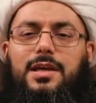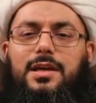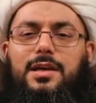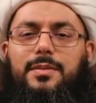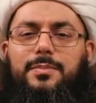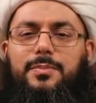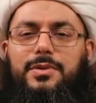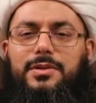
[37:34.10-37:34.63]

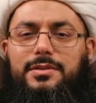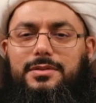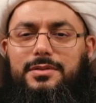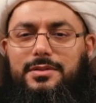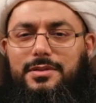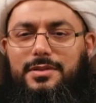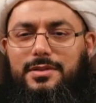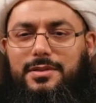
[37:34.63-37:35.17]
uh,
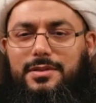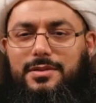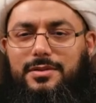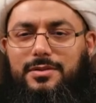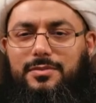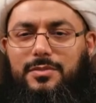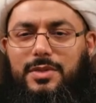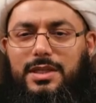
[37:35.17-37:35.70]
act in a
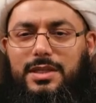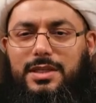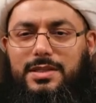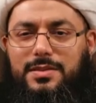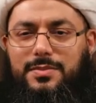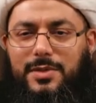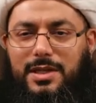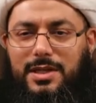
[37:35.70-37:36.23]
similar
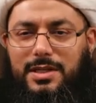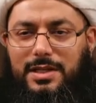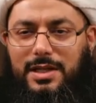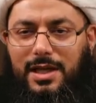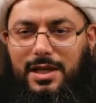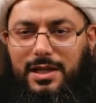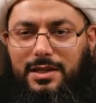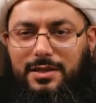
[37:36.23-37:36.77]
manner
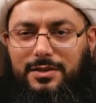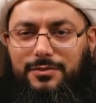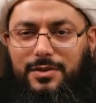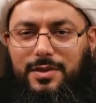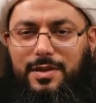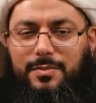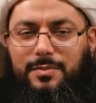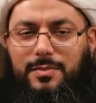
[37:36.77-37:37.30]
to
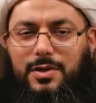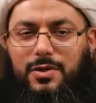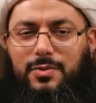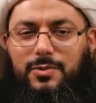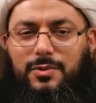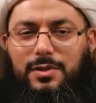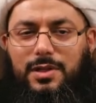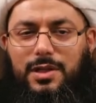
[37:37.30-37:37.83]
what
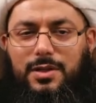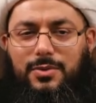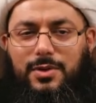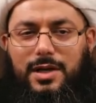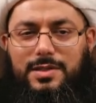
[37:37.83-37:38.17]
the